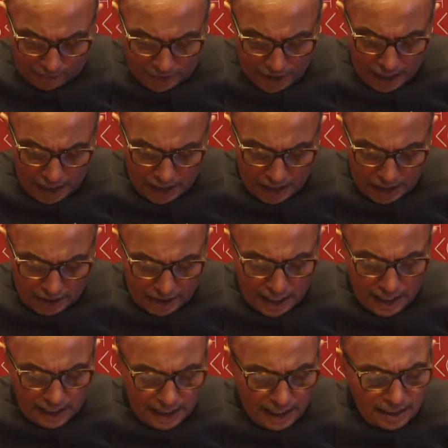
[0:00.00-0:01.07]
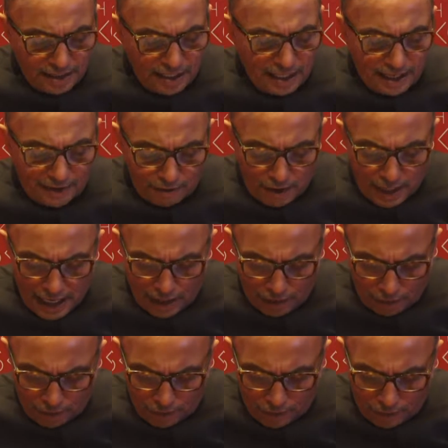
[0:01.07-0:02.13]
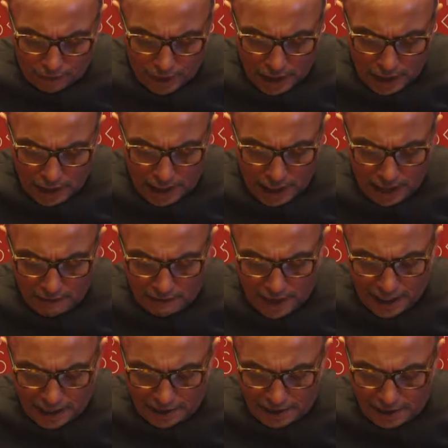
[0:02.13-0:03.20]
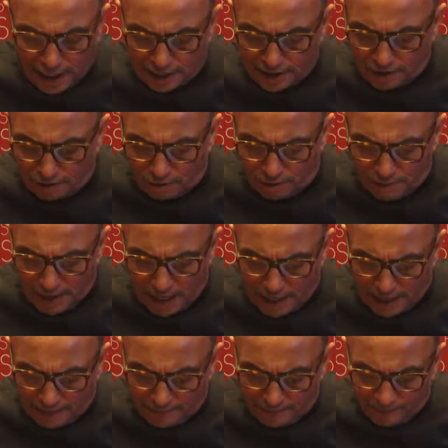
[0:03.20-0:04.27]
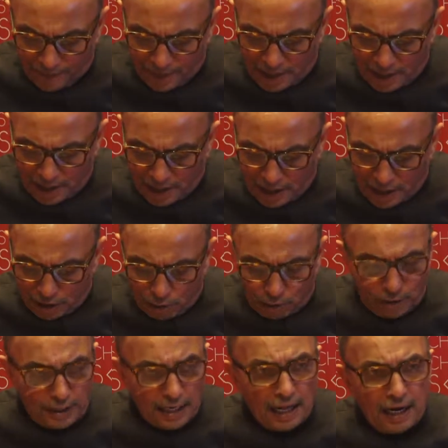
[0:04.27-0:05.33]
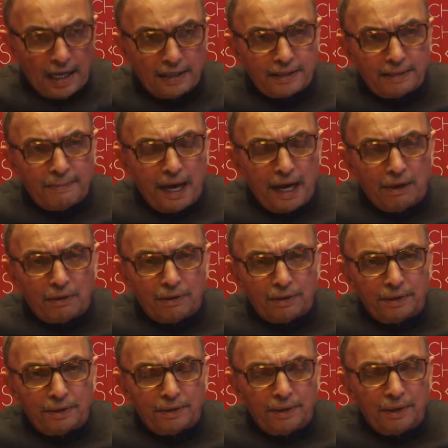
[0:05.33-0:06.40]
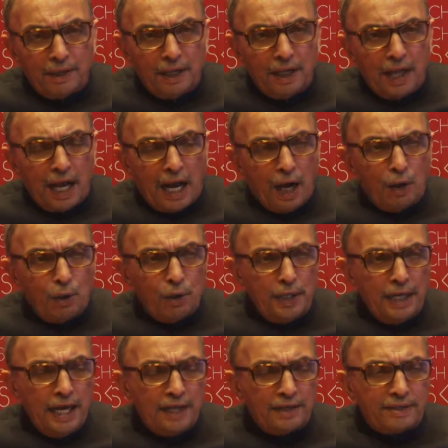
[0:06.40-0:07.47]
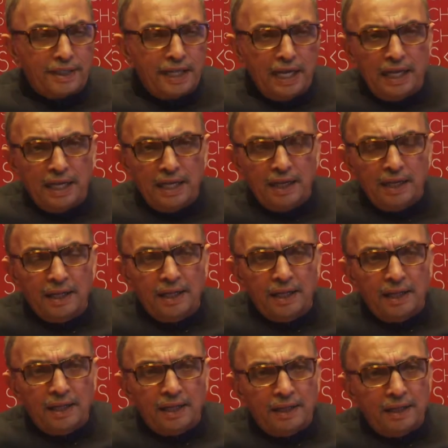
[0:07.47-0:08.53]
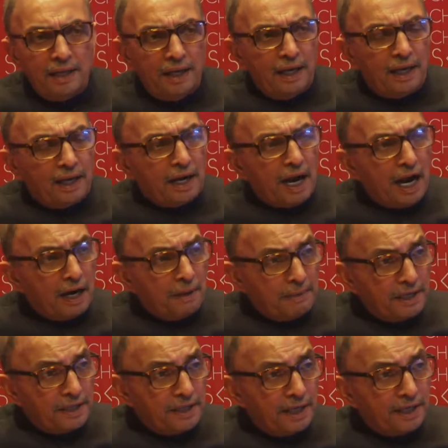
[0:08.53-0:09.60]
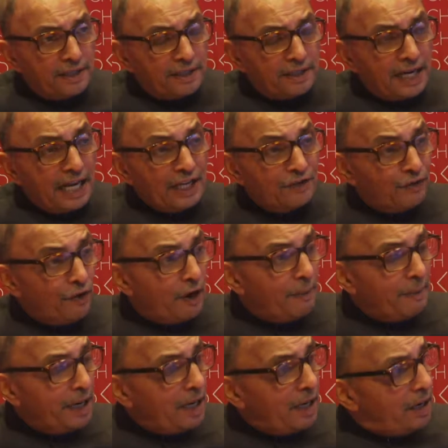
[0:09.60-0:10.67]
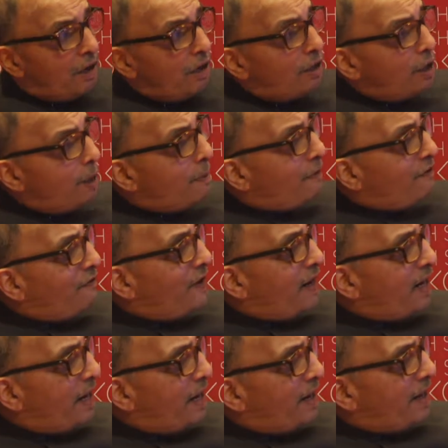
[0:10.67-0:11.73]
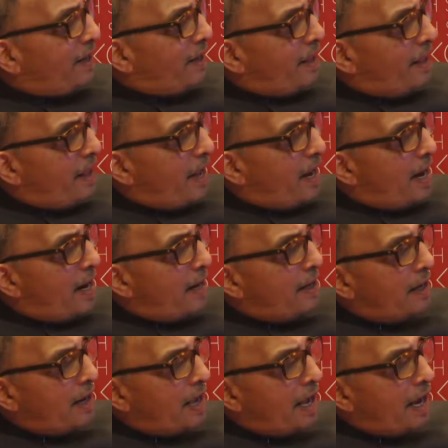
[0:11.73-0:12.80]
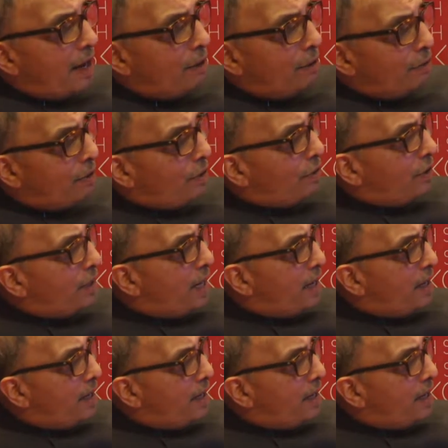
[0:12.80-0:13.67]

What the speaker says: in this context that I would like to invite Rajeev Kumar to tell us about how he has seen the card business transforming on top of FinTech, and how do you think